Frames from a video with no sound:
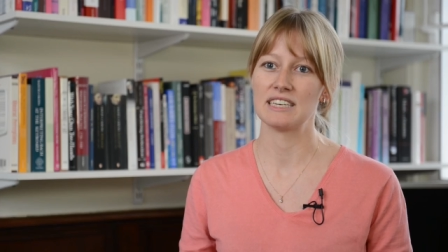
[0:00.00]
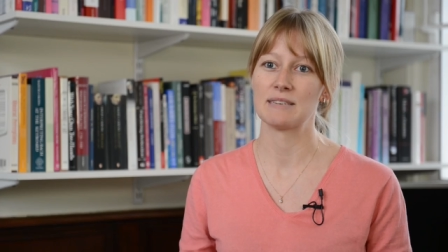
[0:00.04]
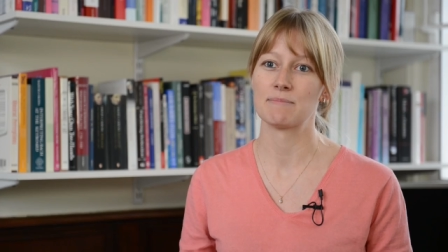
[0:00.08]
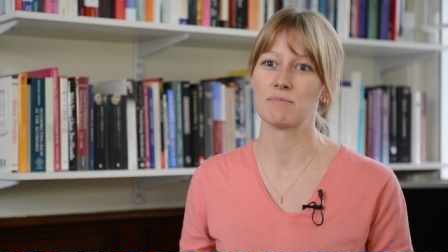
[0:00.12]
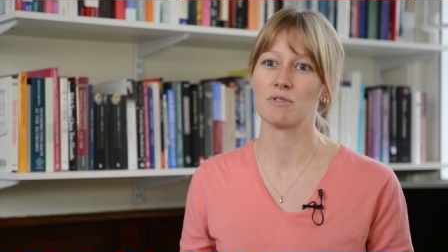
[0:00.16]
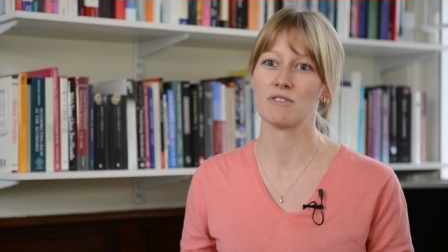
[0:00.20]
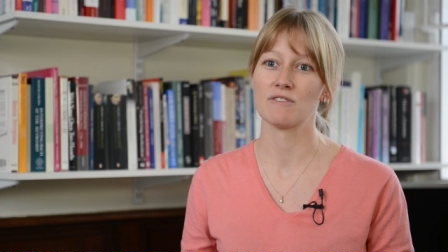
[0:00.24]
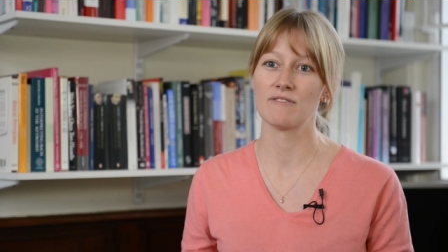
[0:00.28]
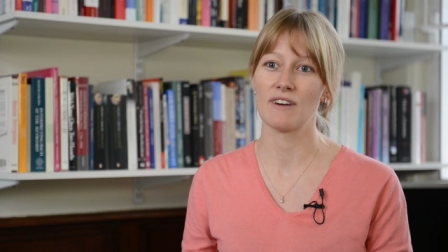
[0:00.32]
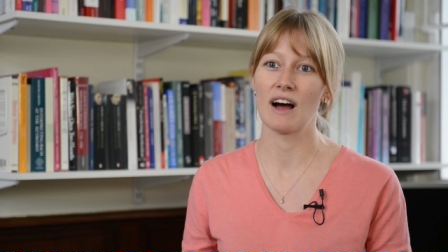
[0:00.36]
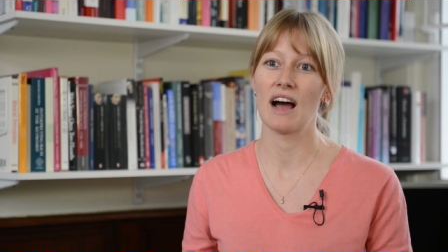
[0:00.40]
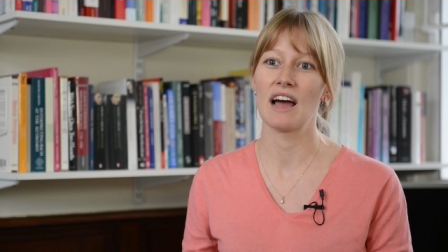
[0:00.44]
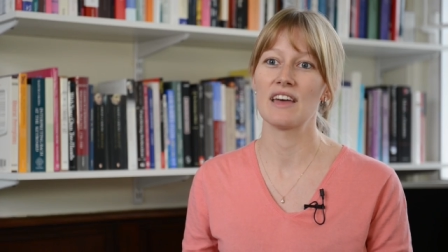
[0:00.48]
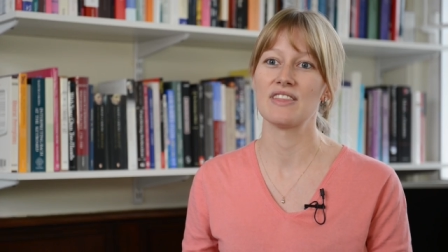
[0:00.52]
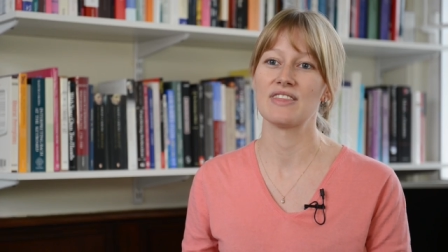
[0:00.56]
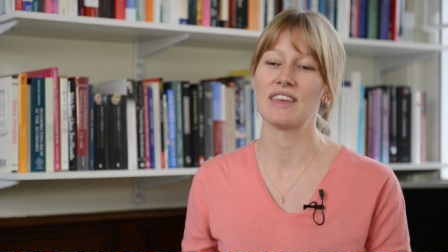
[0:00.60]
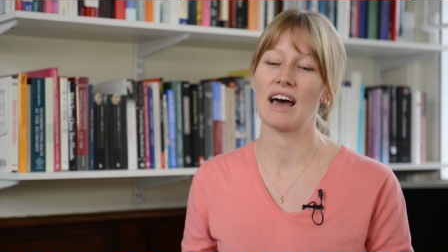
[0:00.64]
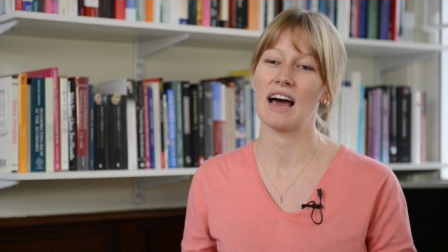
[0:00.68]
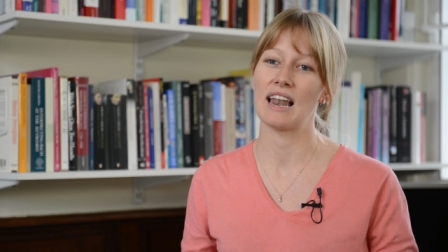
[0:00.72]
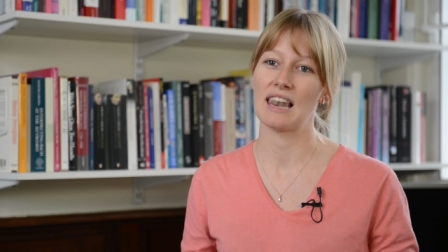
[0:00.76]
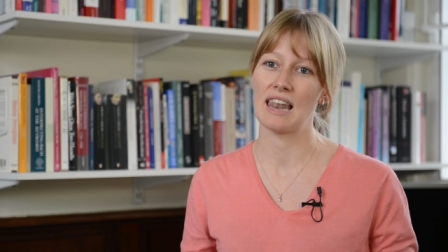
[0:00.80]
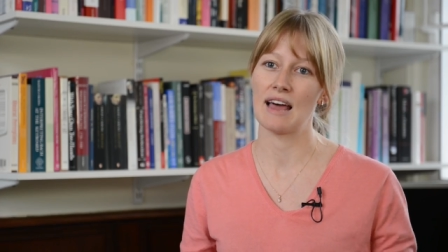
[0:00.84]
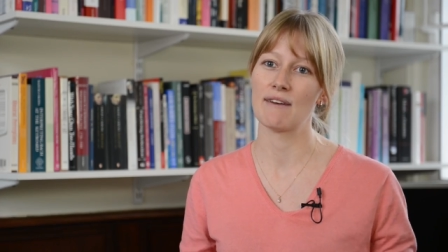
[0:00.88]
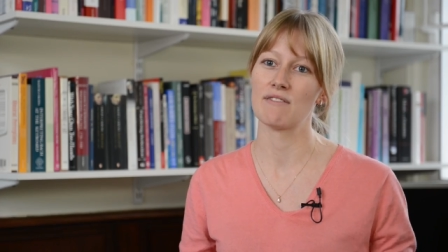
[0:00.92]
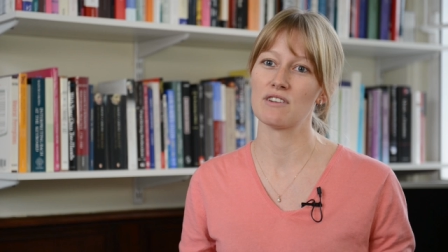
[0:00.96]
to provide
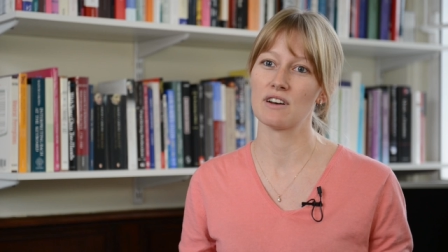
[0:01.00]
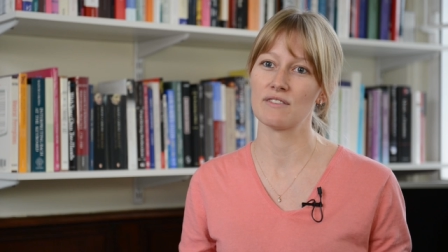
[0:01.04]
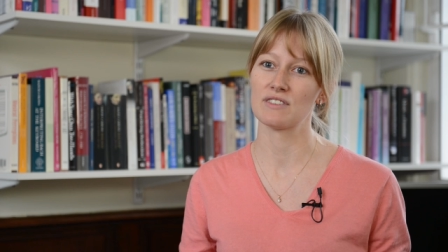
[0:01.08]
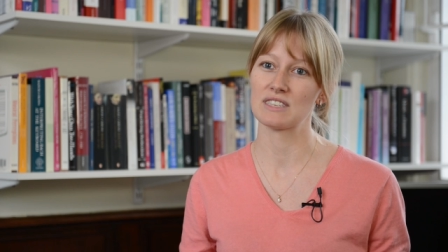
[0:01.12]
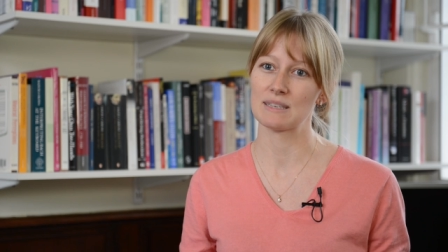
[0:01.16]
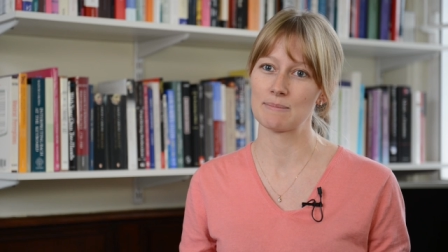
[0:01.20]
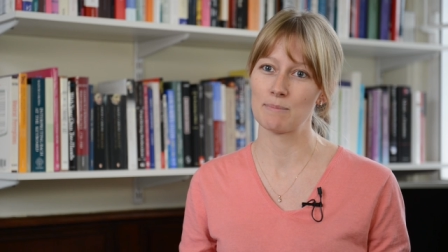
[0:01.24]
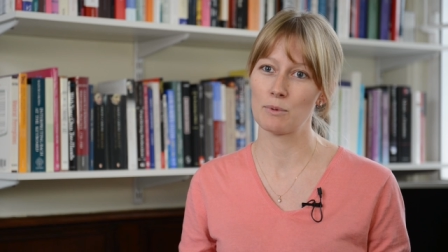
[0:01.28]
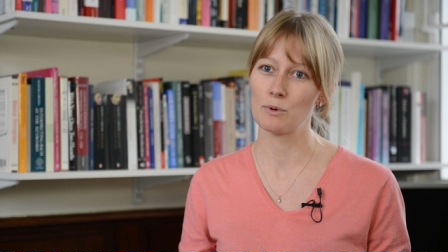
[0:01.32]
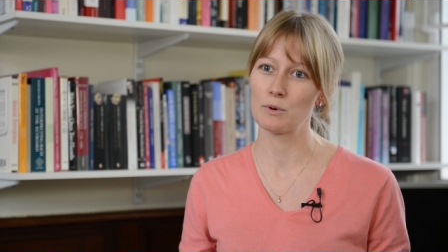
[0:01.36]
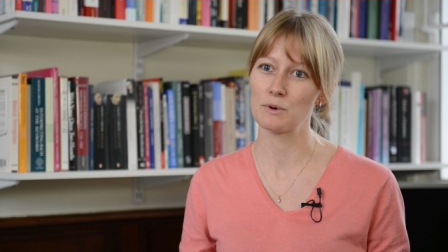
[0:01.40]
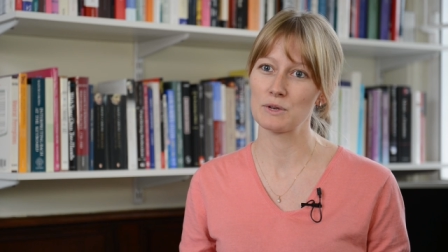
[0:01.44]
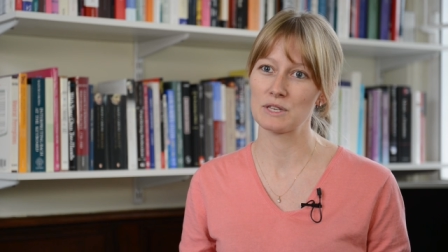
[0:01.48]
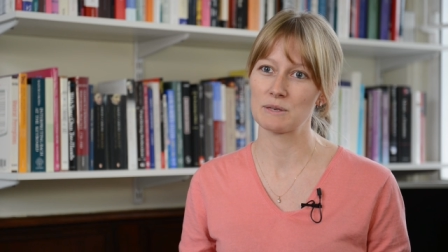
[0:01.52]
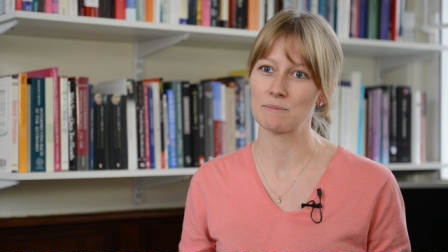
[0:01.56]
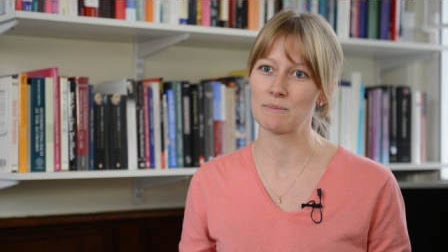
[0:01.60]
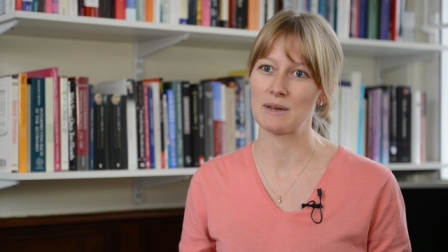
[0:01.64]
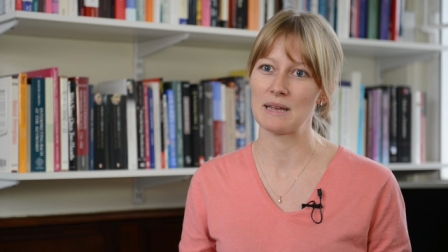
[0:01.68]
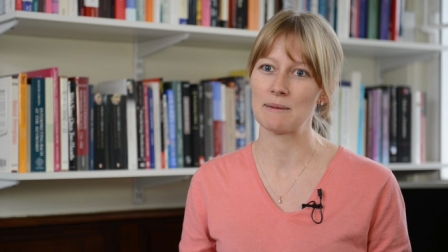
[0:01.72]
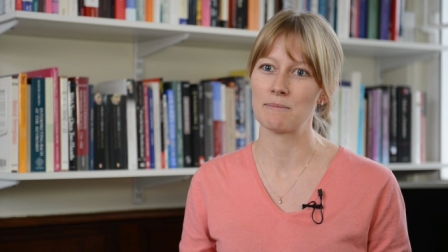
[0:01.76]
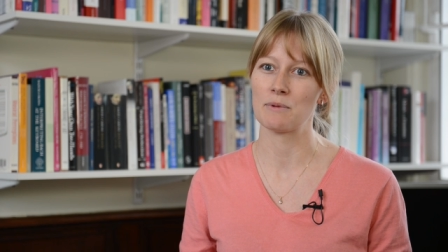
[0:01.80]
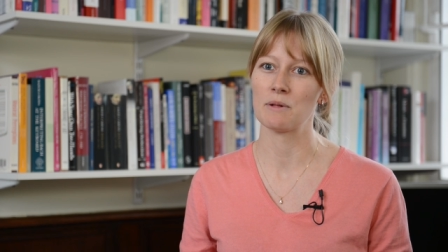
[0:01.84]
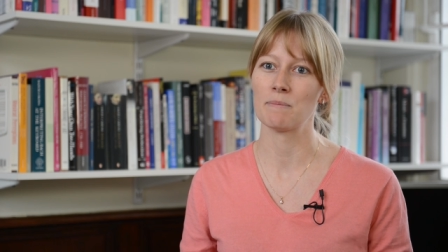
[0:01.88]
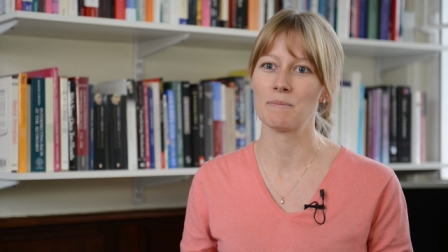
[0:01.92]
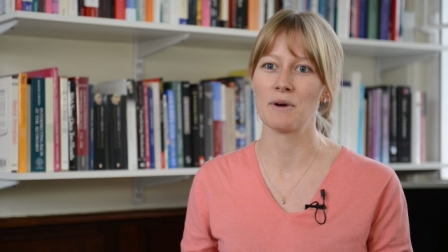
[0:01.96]
that level of support to people